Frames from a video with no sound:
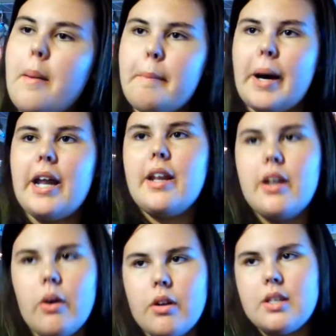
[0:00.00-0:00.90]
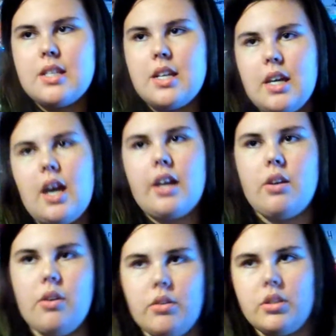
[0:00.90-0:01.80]
But in honesty, I
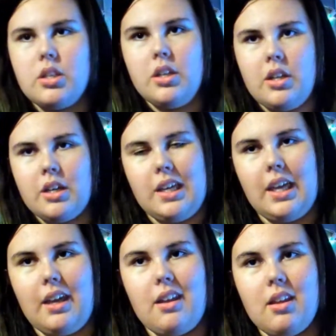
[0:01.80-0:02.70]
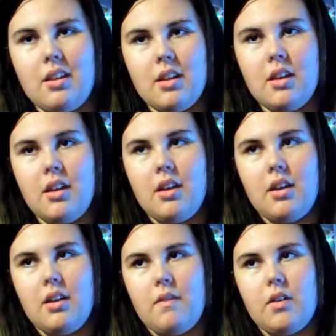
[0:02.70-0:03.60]
don't get
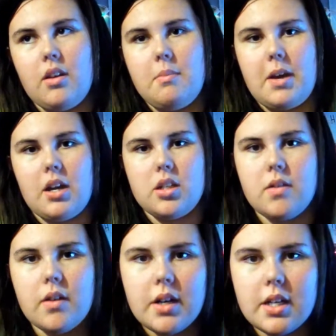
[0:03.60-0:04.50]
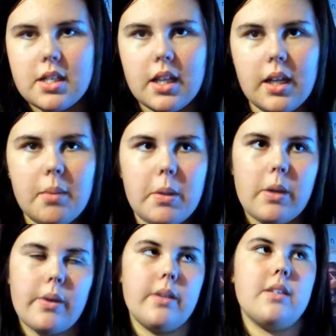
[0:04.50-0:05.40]
very embarrassed very easily
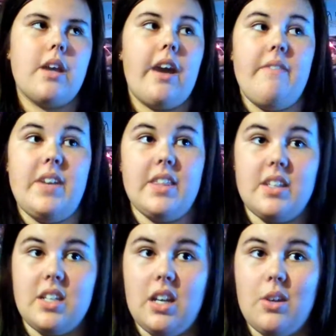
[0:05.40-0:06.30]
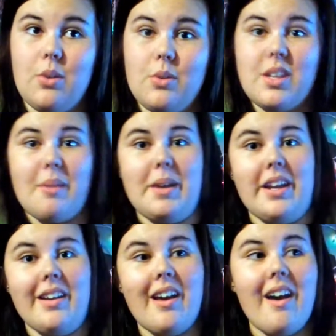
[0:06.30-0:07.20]
because I have nothing to lose. I
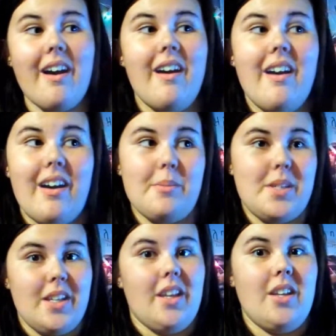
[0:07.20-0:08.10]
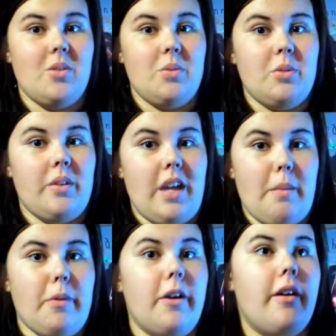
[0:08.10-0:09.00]
mean, I'm sitting here talking to a
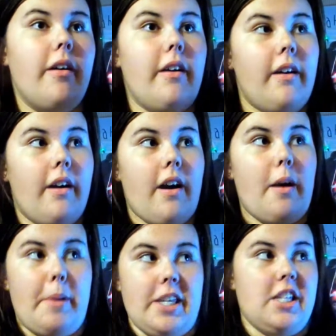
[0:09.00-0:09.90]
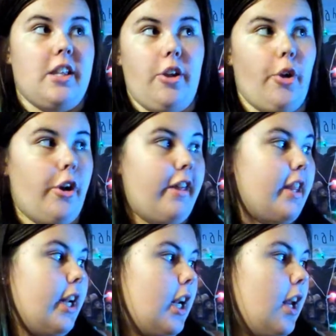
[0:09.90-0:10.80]
camera. I basically got
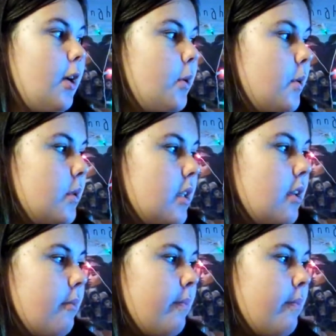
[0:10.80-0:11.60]
nothing to lose.